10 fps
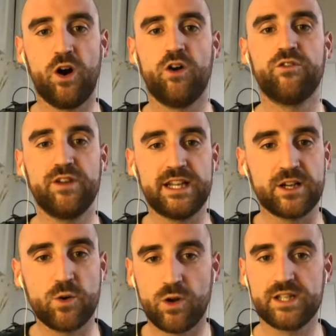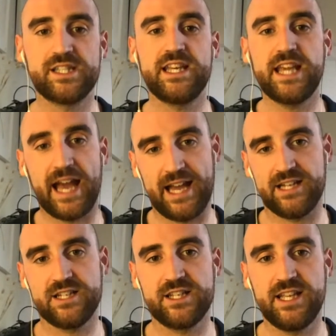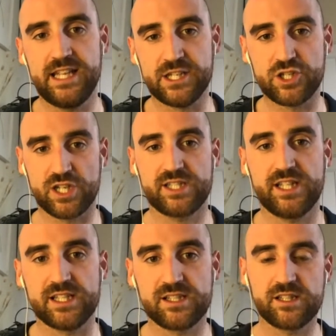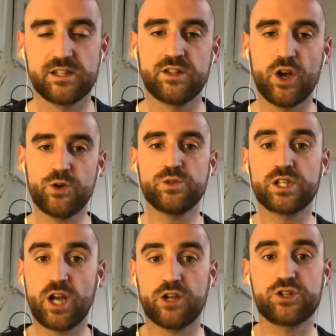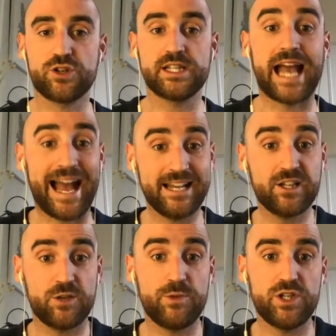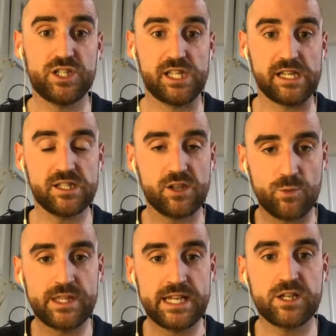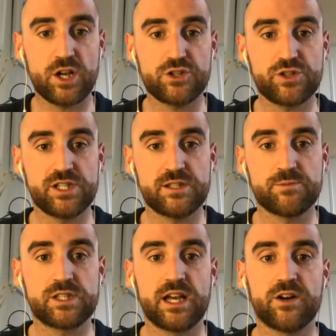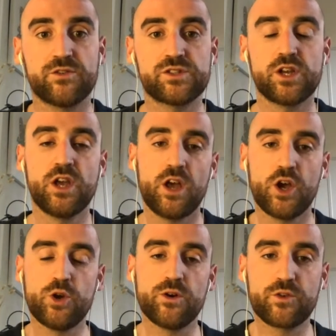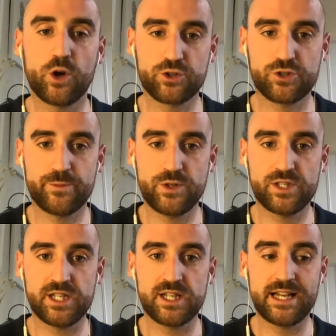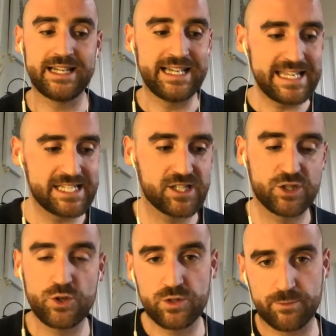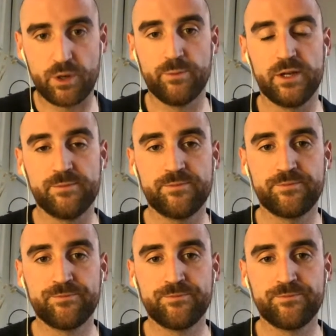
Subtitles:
of inequality and injustice. Those countries and communities, so within countries themselves, who have contributed least to the problem